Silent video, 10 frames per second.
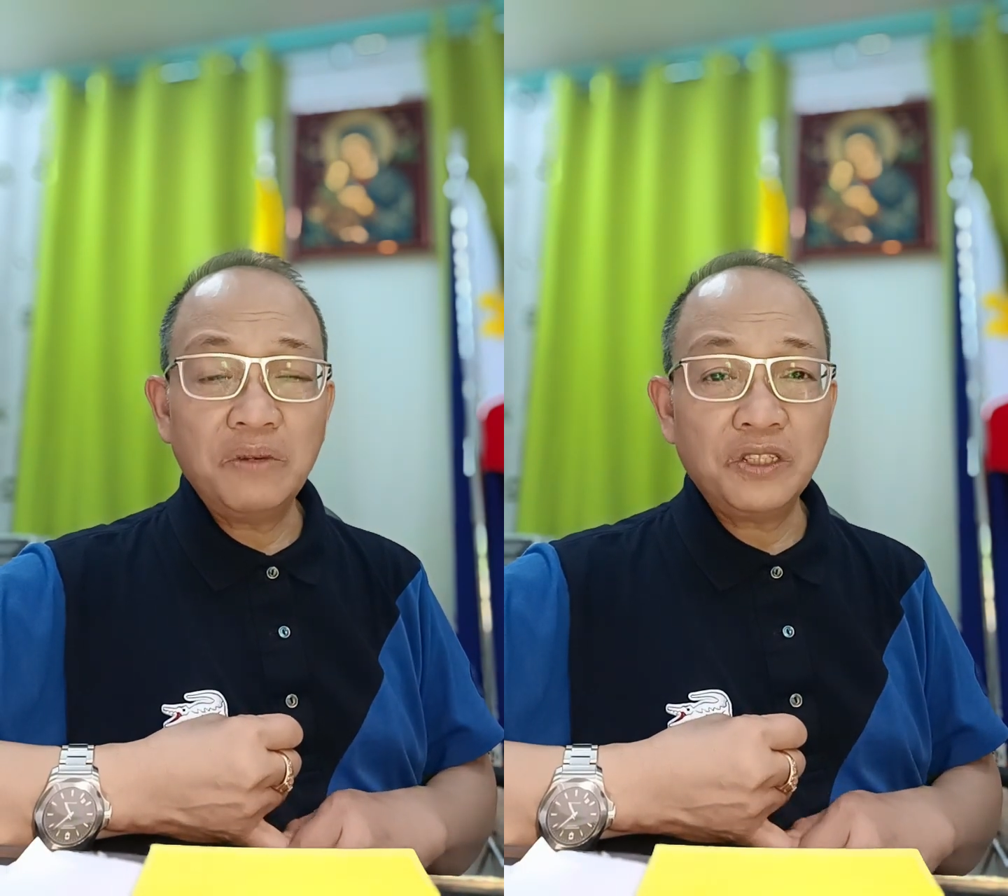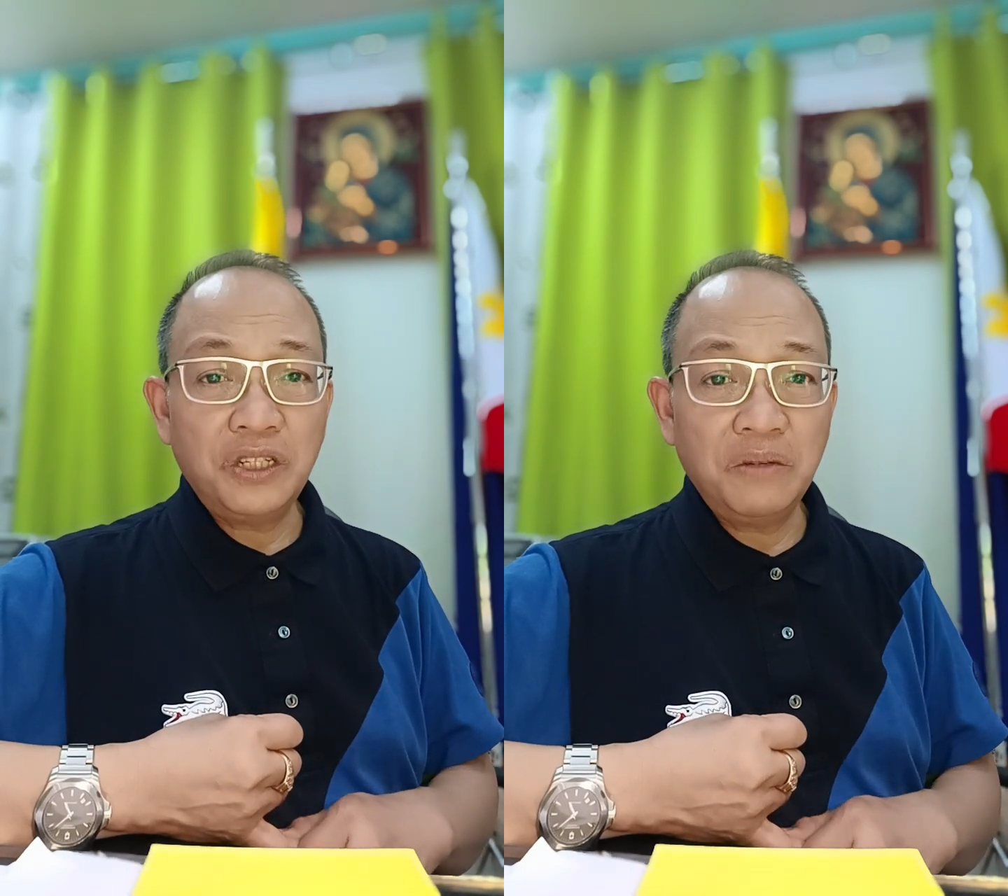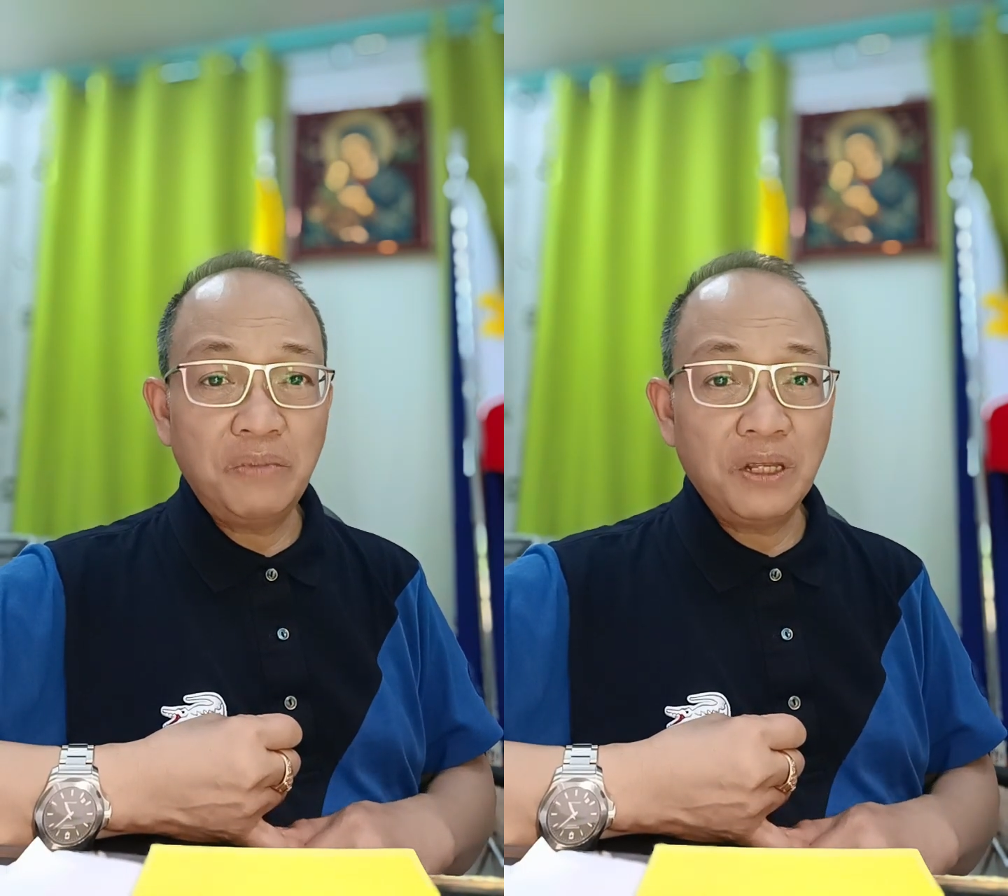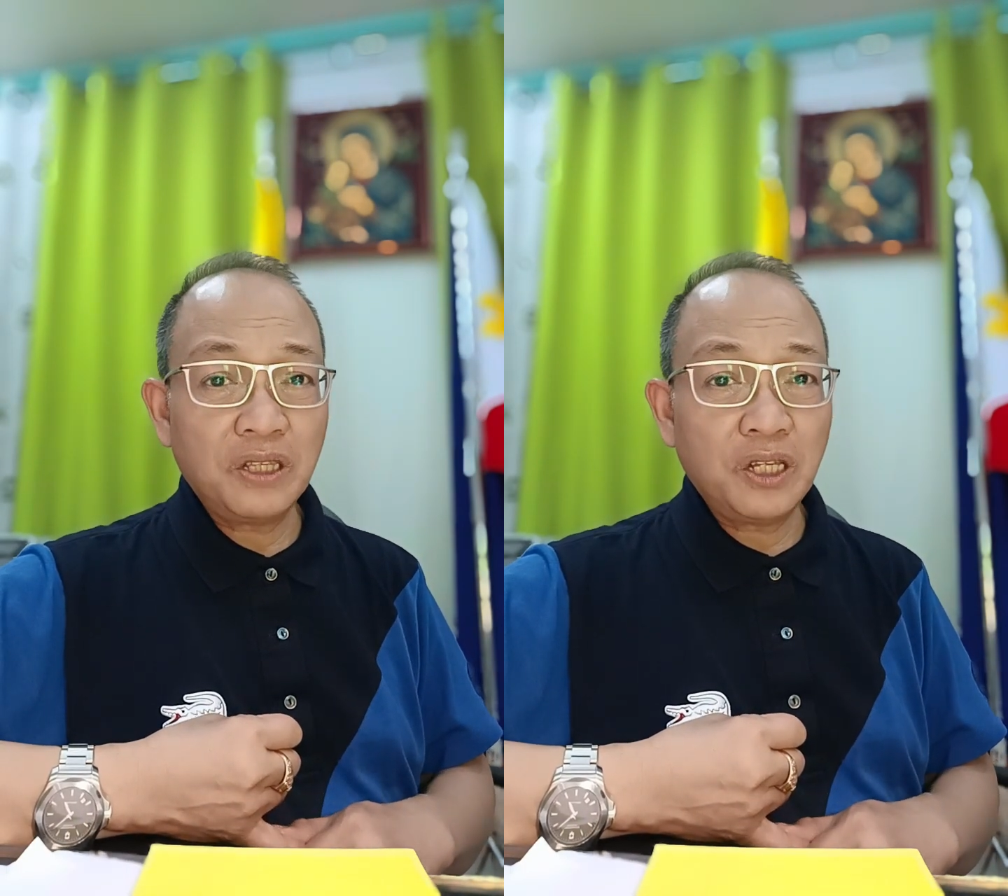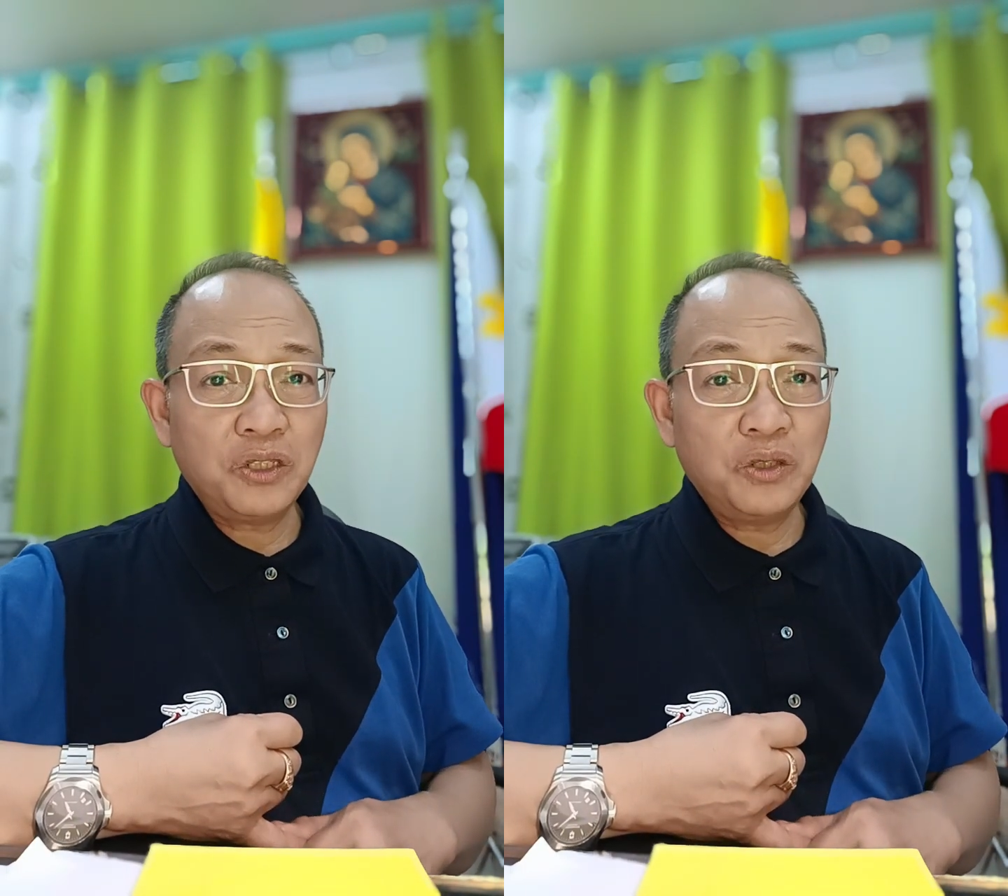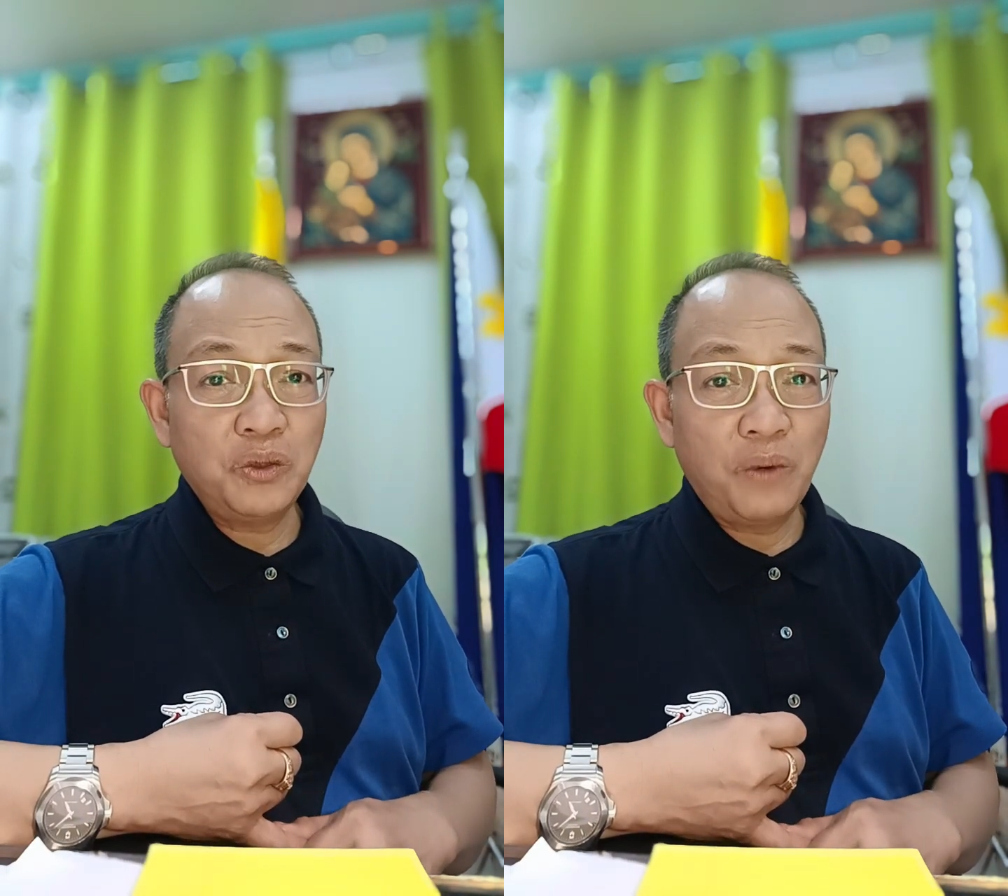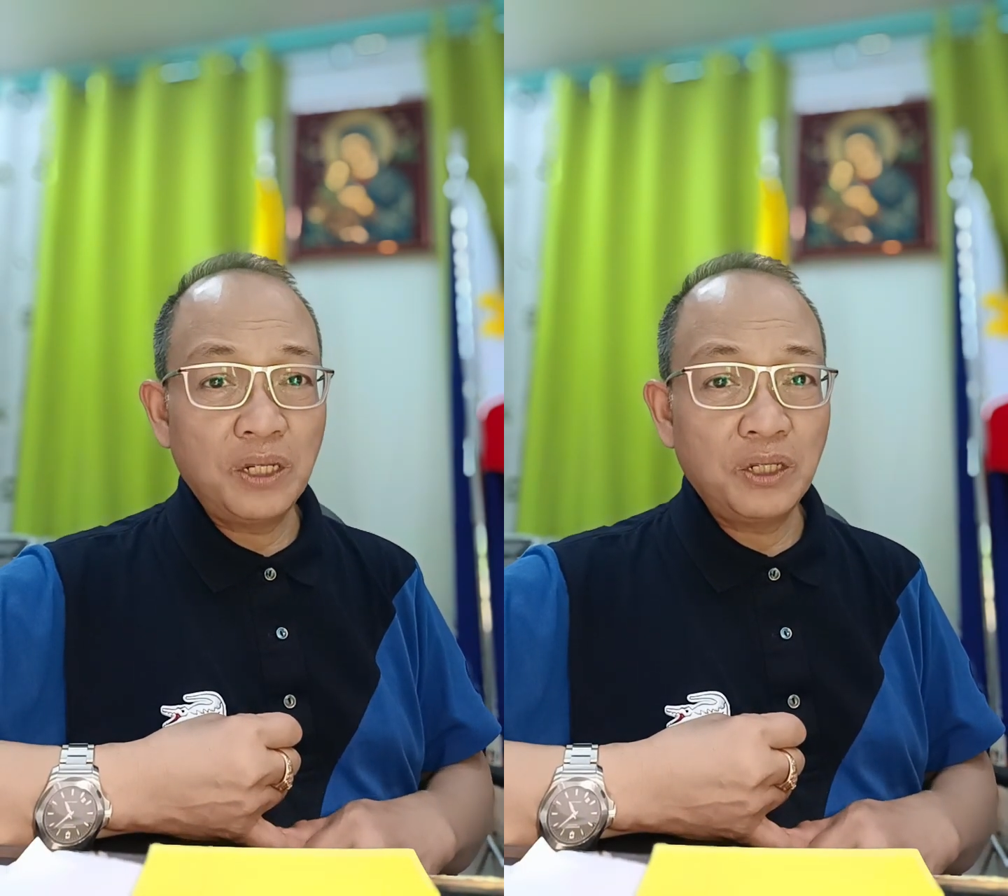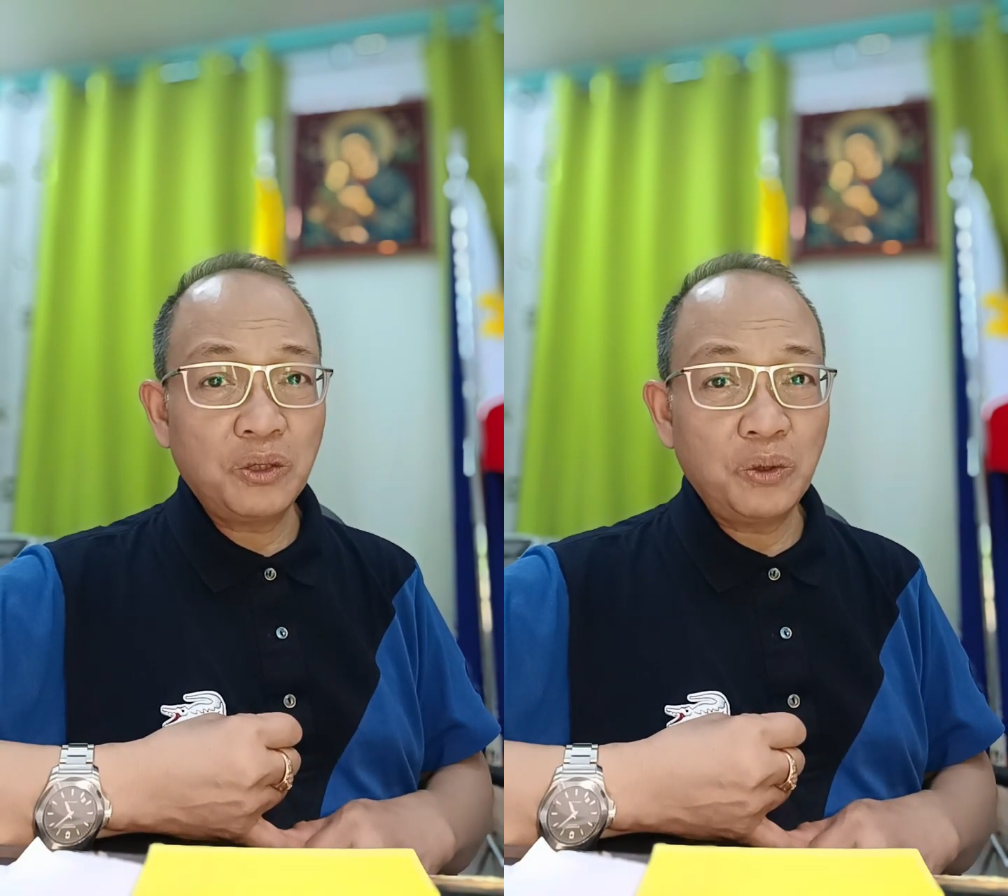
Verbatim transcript: achievement that you want